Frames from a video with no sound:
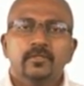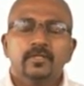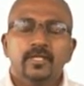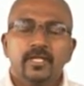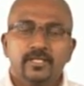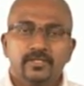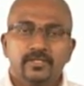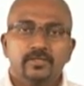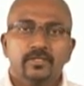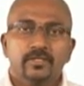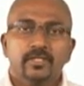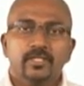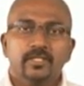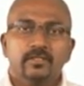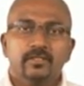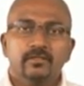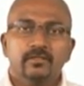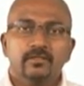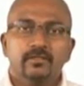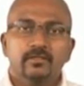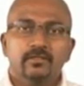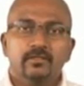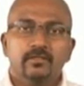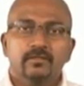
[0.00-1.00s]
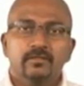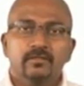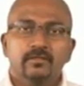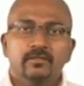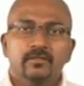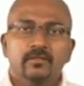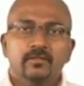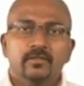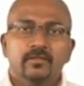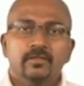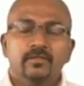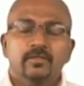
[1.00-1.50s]
naturally
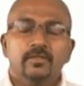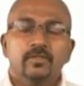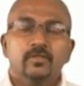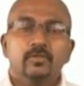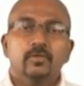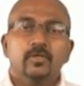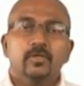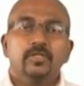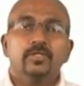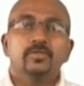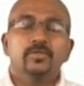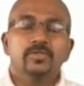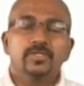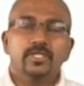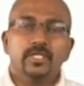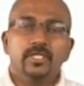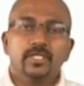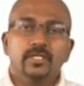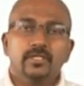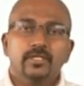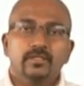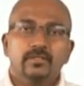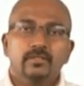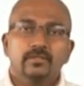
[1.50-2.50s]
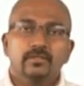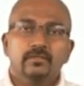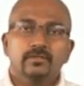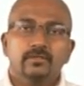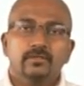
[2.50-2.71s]
you are using